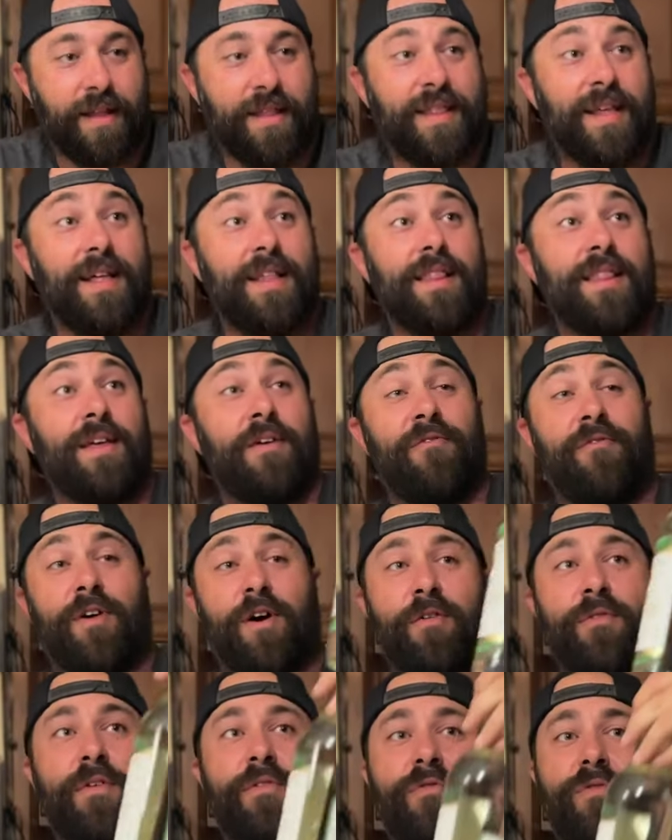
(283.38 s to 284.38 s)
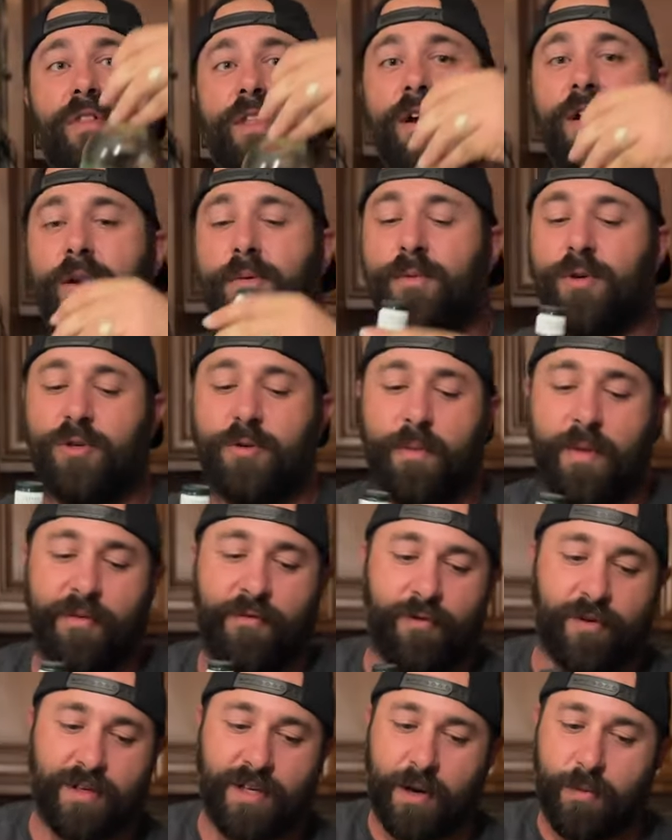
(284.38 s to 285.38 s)
the the velvet falernum, which will be the
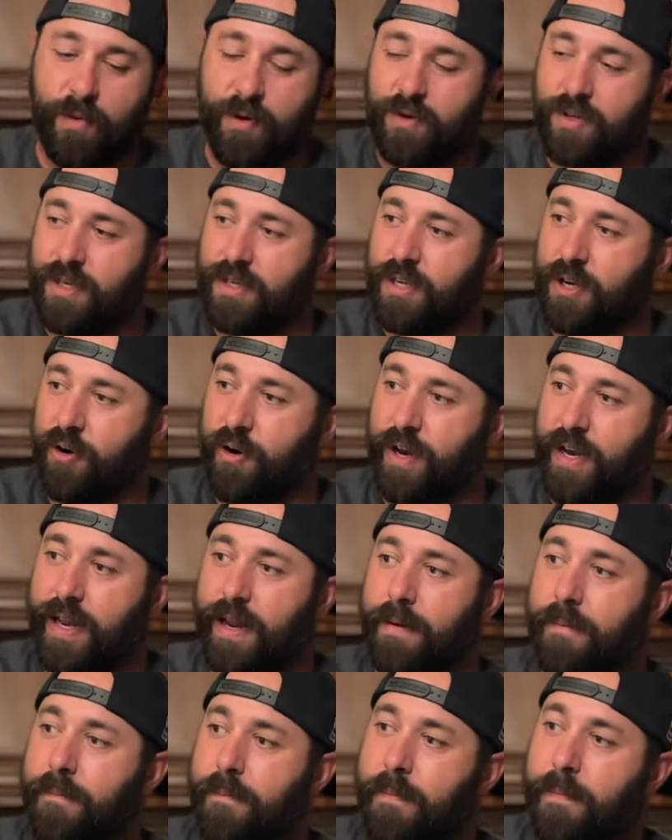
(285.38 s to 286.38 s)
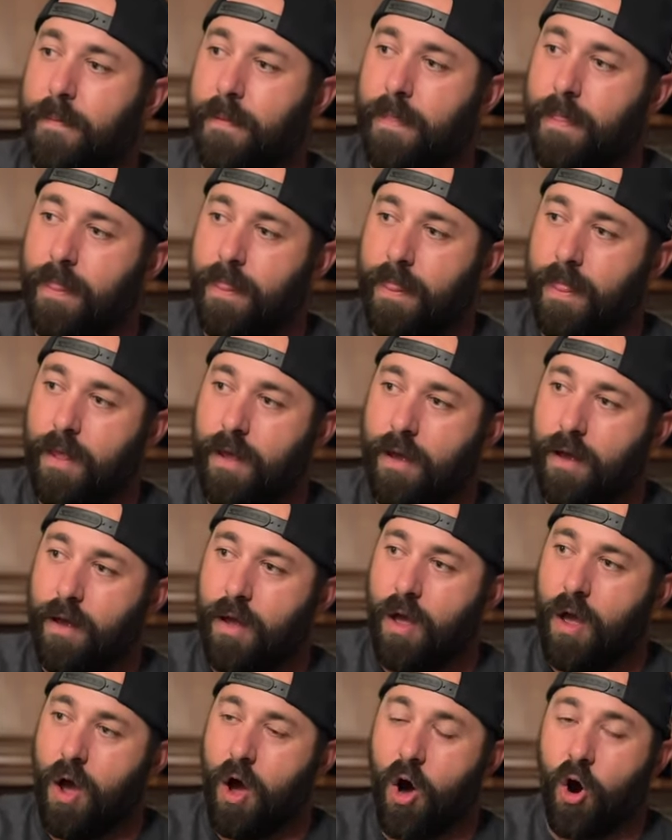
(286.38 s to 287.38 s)
first time we use this ingredient. Fourth of an
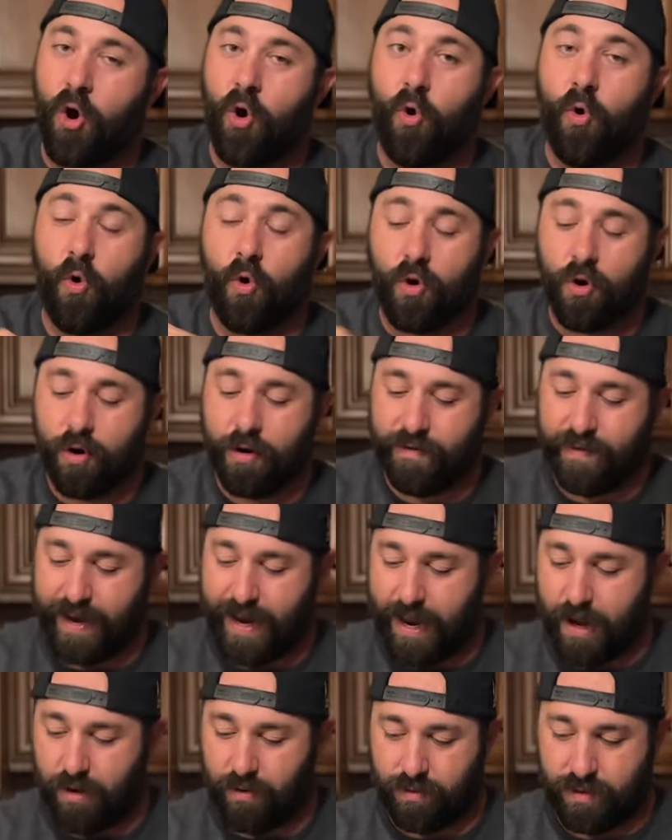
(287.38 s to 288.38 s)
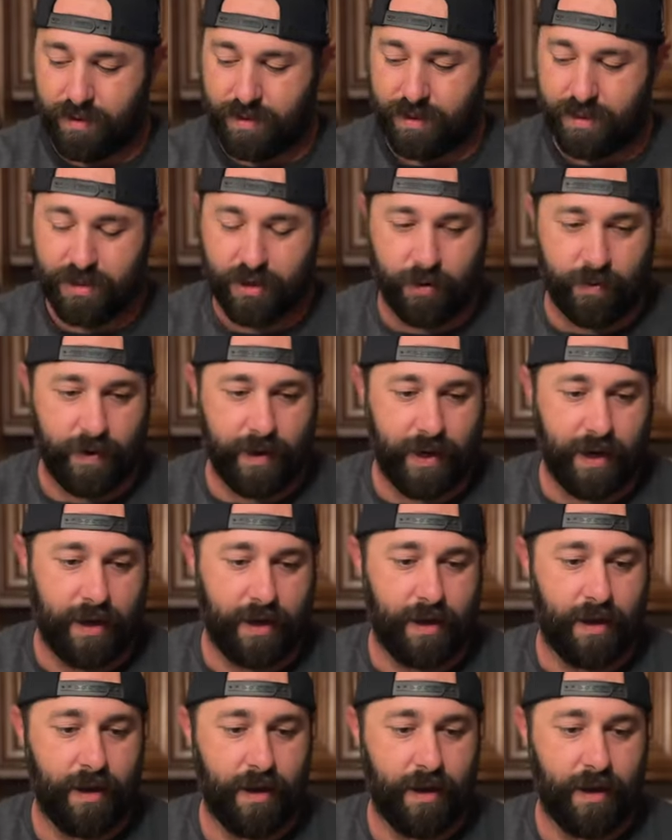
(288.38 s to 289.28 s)
ounce. A quarter of an ounce. That's all we need.